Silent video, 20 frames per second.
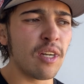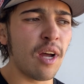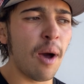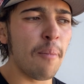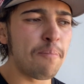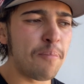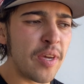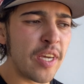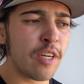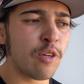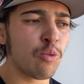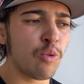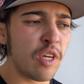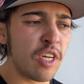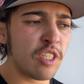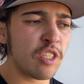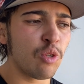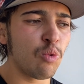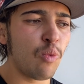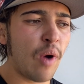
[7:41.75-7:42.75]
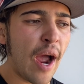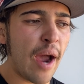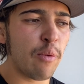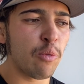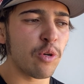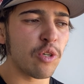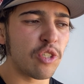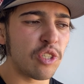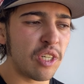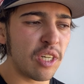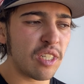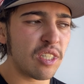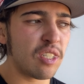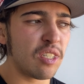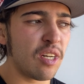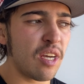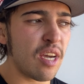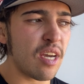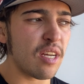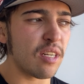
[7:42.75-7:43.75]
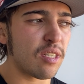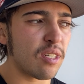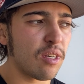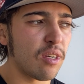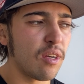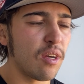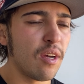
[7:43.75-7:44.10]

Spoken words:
A big reason why we're 6-8